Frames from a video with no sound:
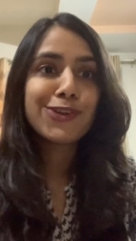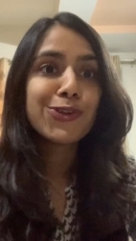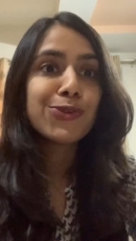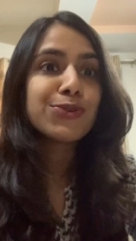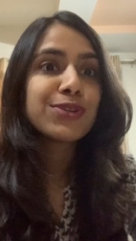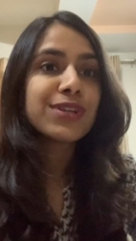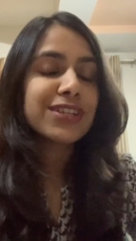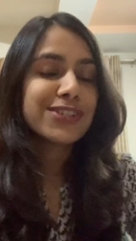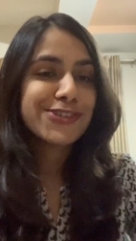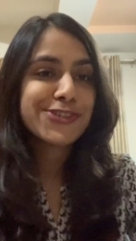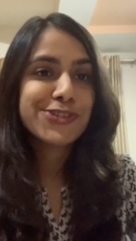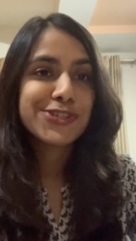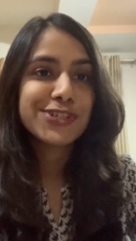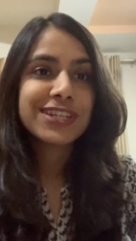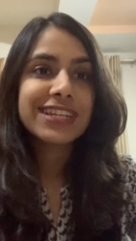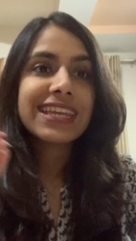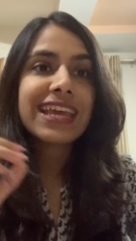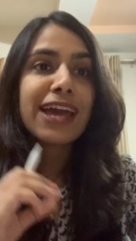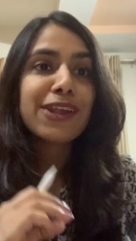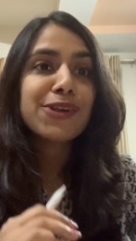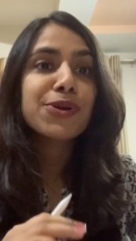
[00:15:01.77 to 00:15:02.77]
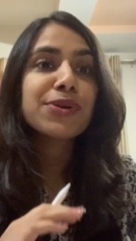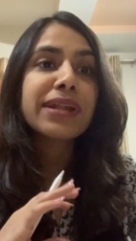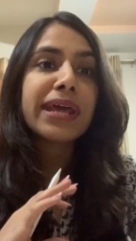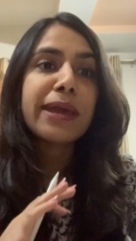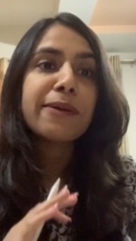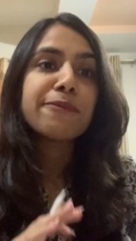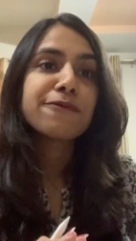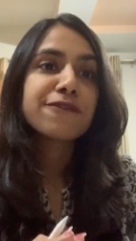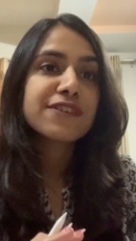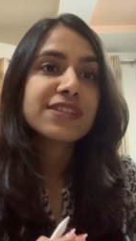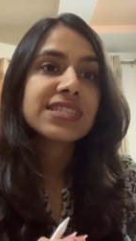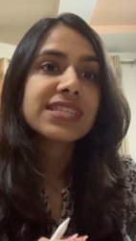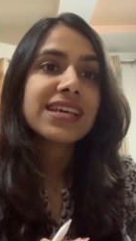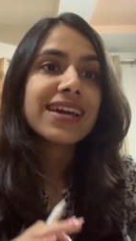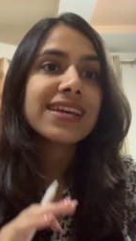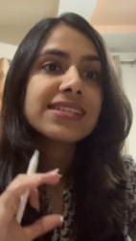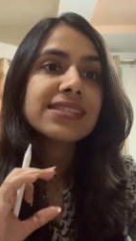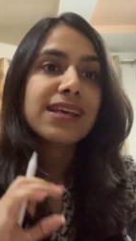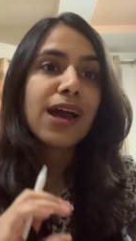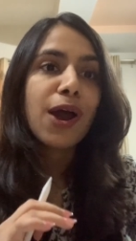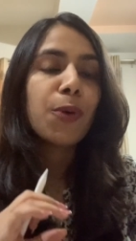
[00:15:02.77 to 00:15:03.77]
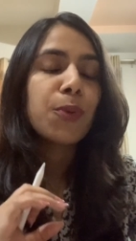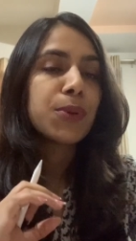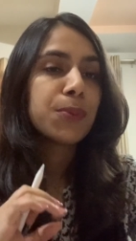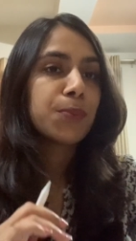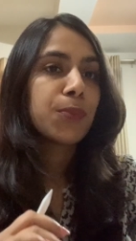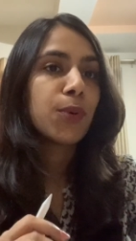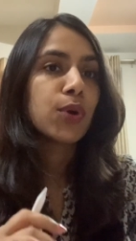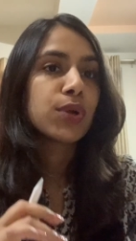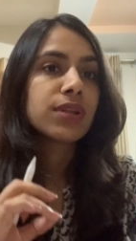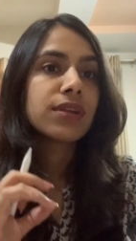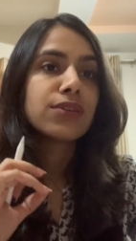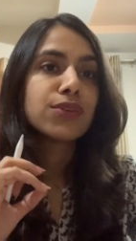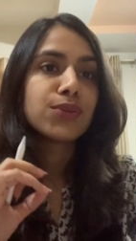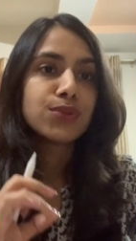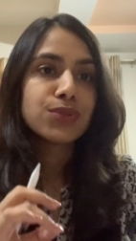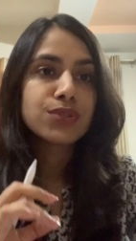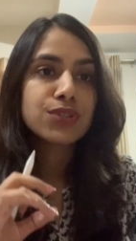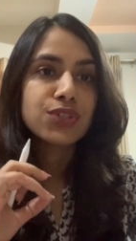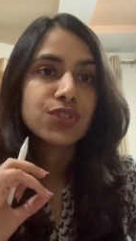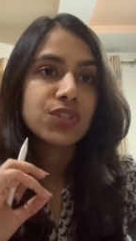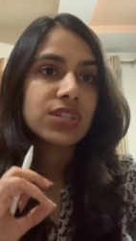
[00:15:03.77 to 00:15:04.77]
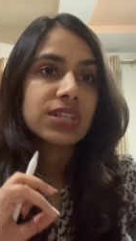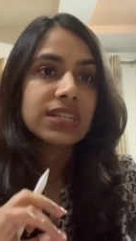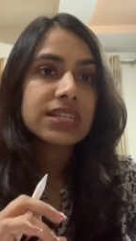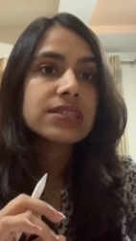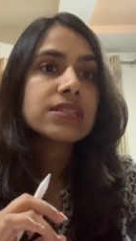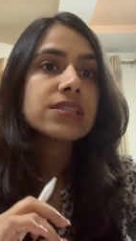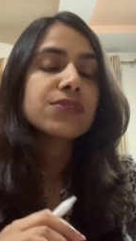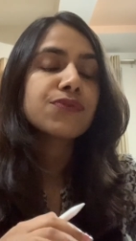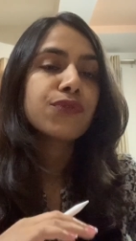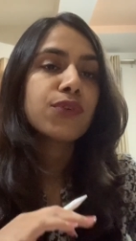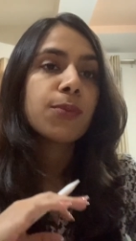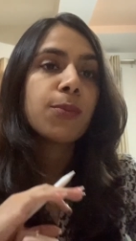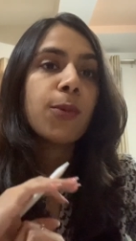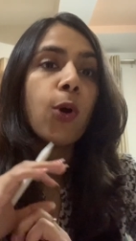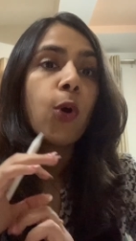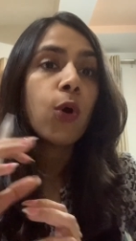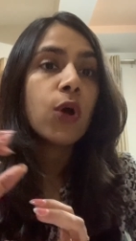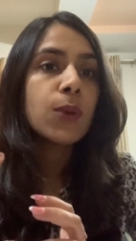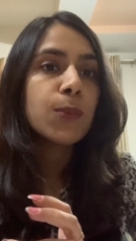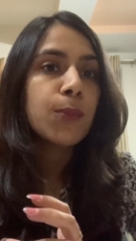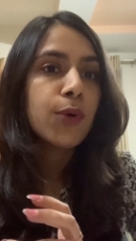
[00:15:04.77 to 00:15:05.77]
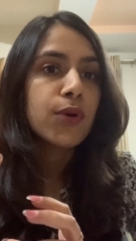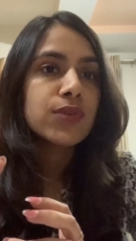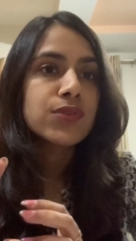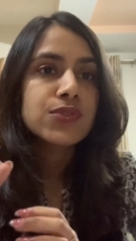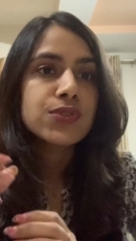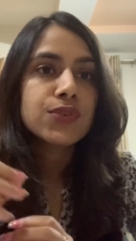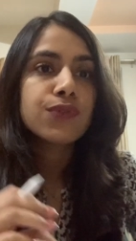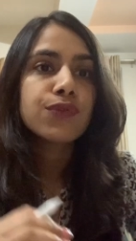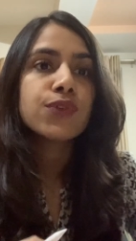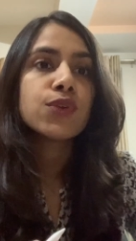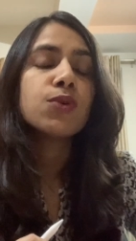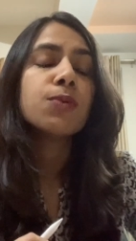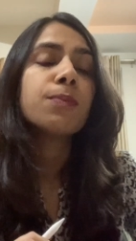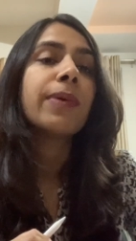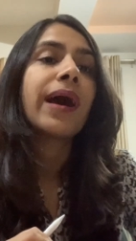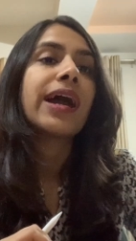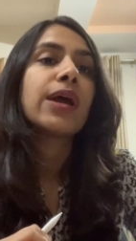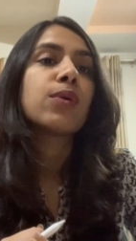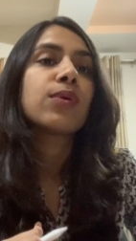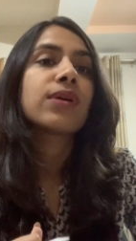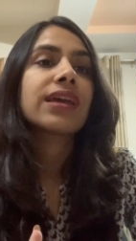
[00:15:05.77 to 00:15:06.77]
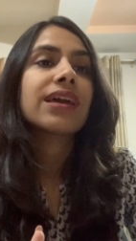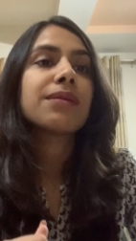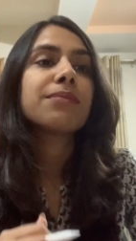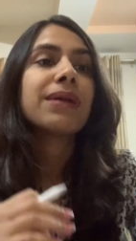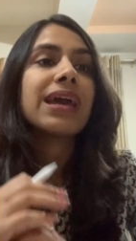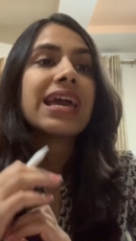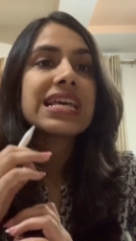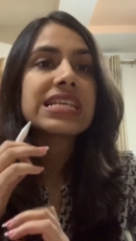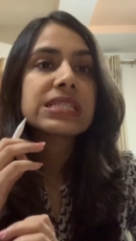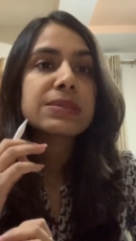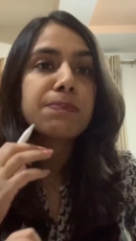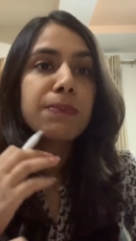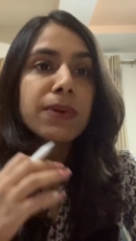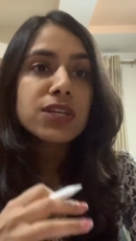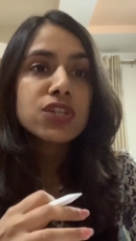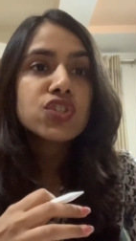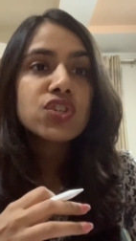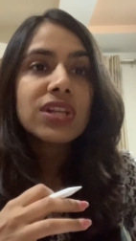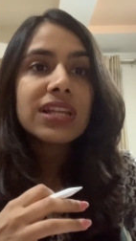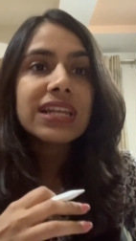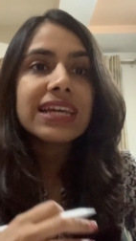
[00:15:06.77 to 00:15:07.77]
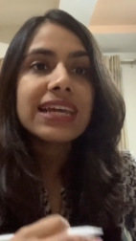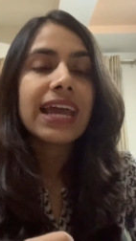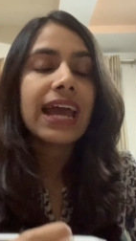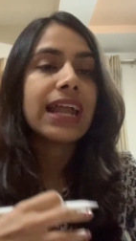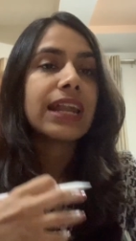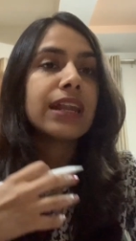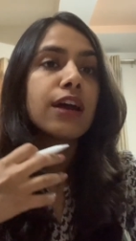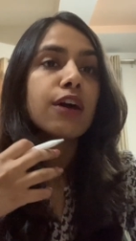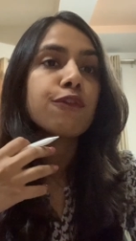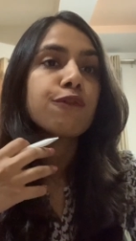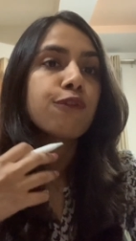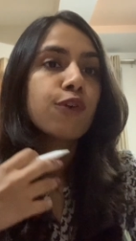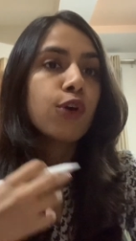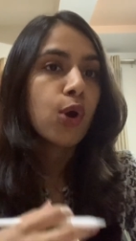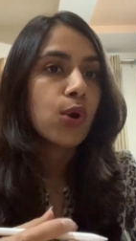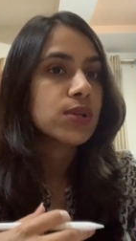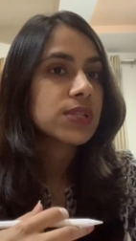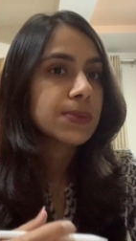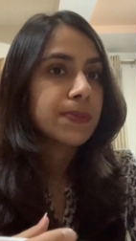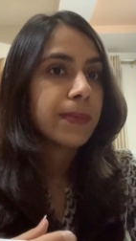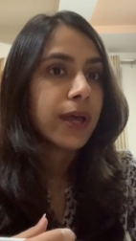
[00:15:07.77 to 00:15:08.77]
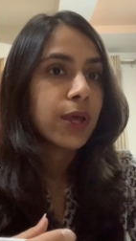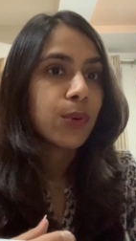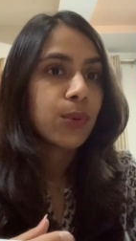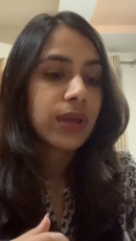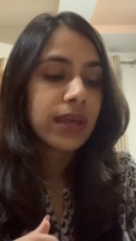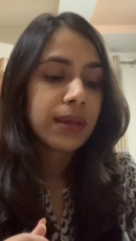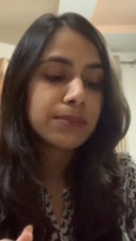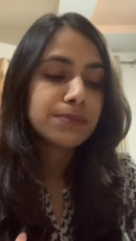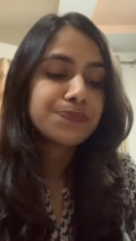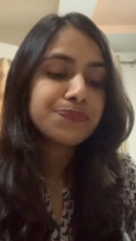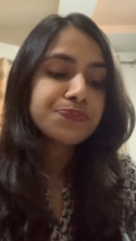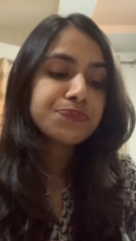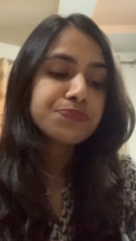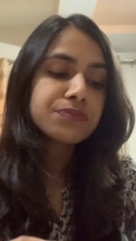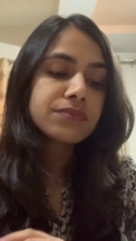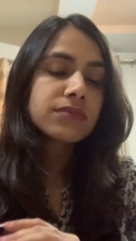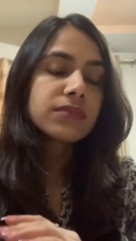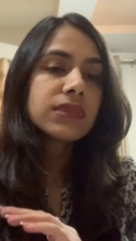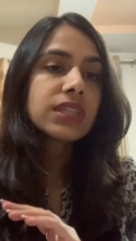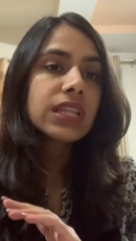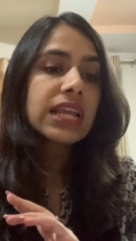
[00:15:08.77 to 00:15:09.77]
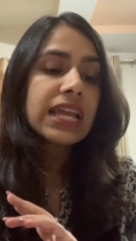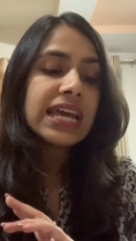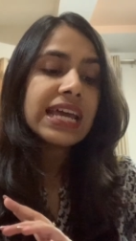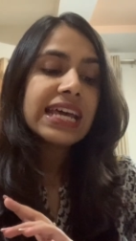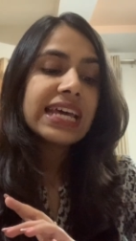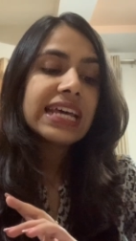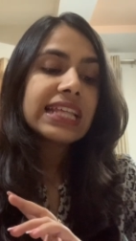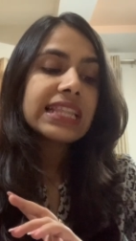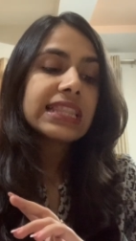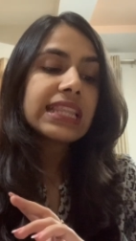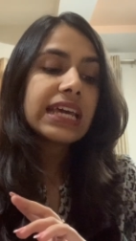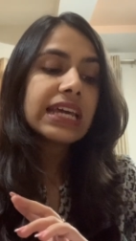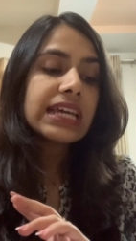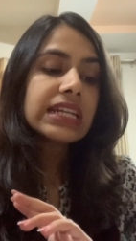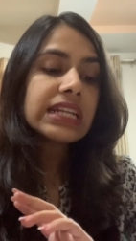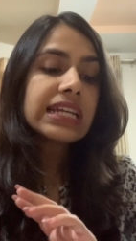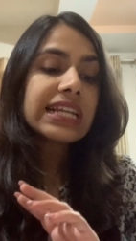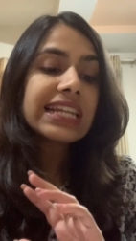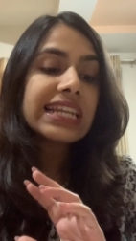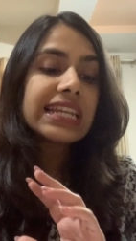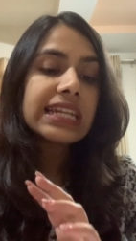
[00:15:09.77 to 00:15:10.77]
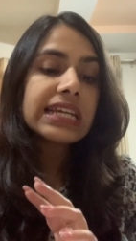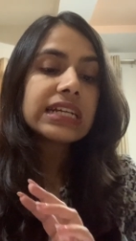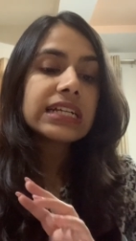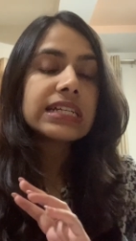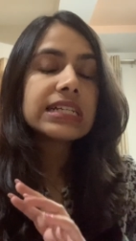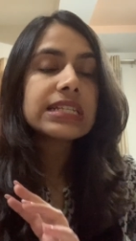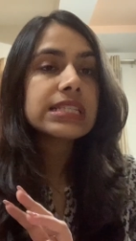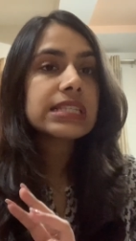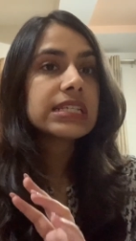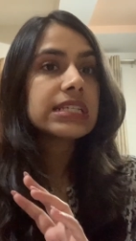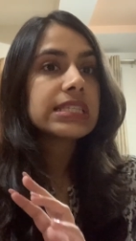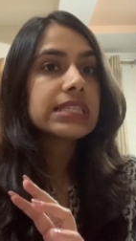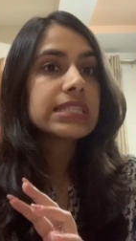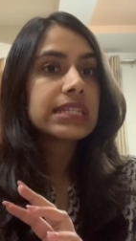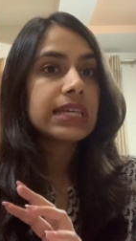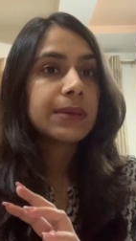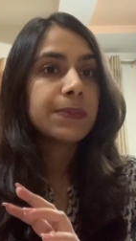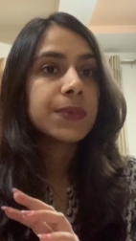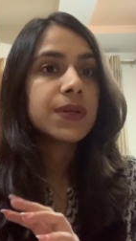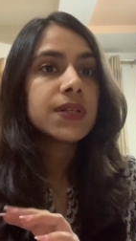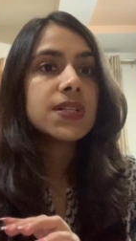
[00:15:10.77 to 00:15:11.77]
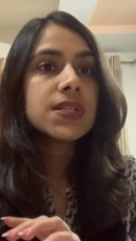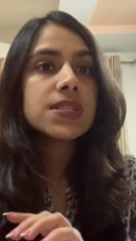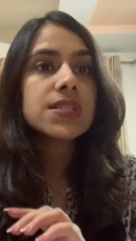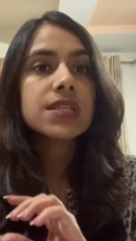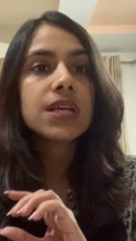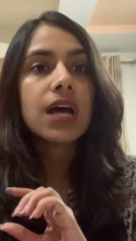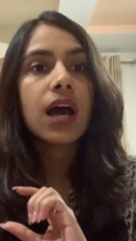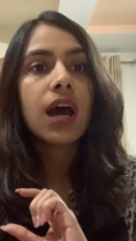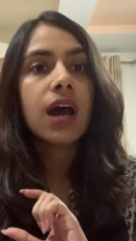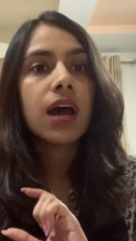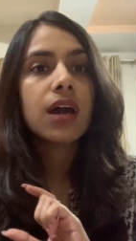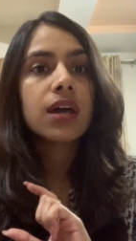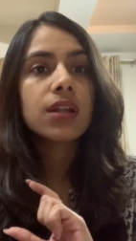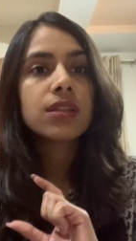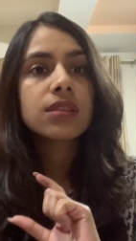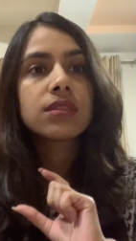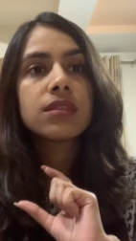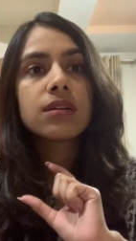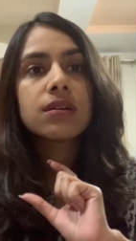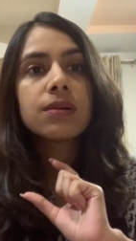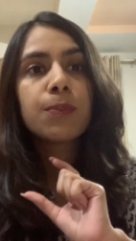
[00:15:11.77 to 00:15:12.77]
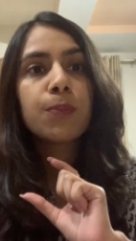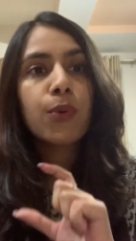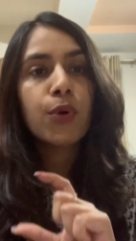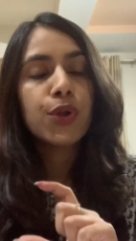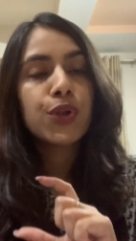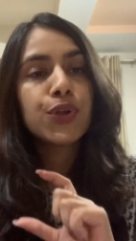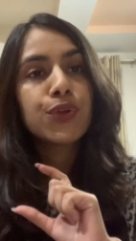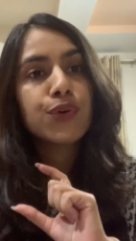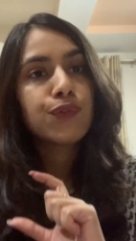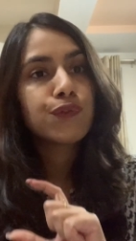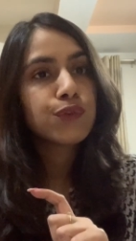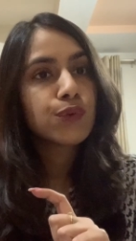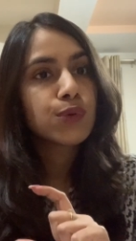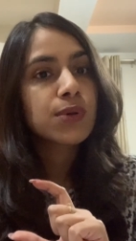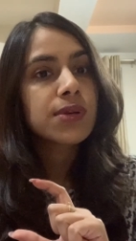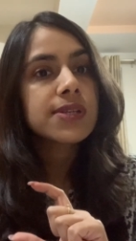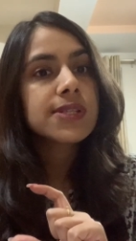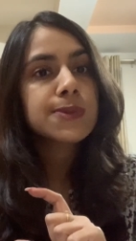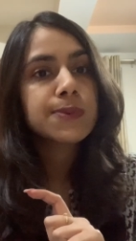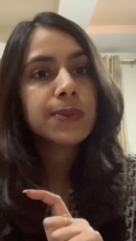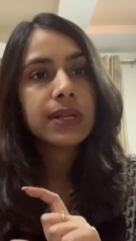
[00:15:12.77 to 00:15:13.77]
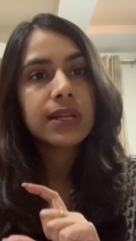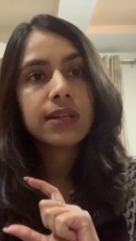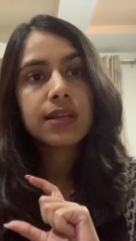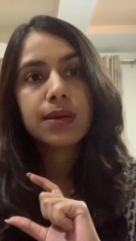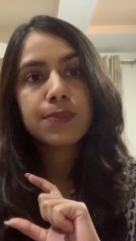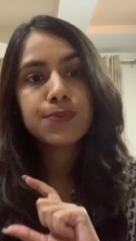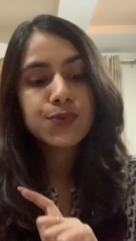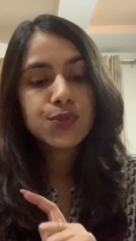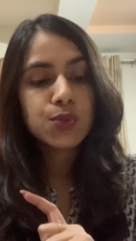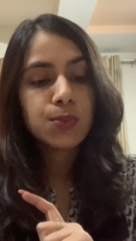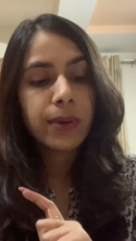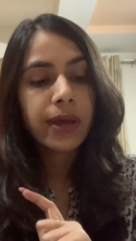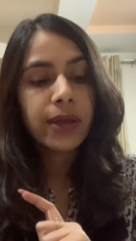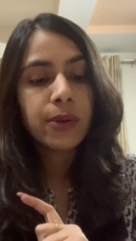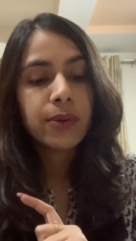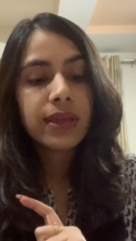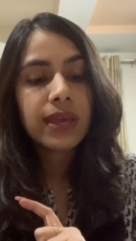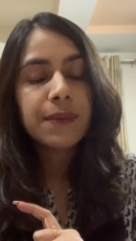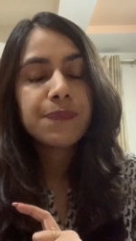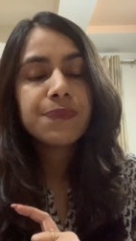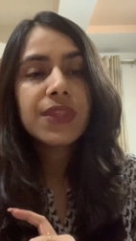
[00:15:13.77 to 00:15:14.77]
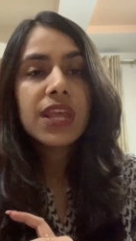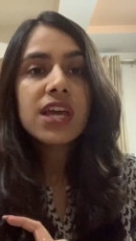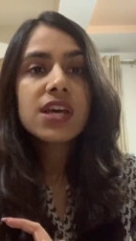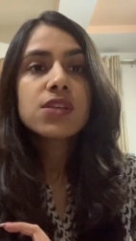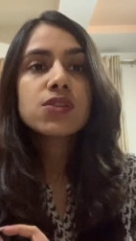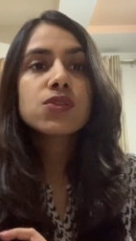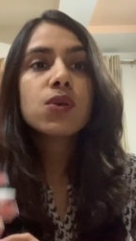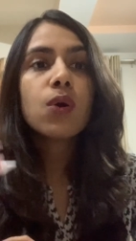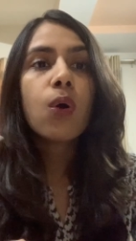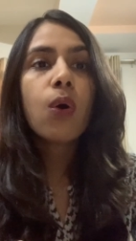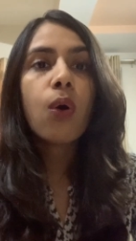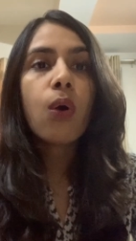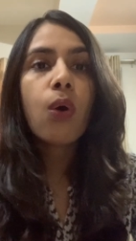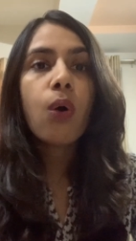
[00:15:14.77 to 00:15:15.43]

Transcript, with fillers: nutrition cannot emphasize how important nutrition is from all points of view, biochem especially and of course biochem then clinical disease tables are the point of focus when it comes to biochem so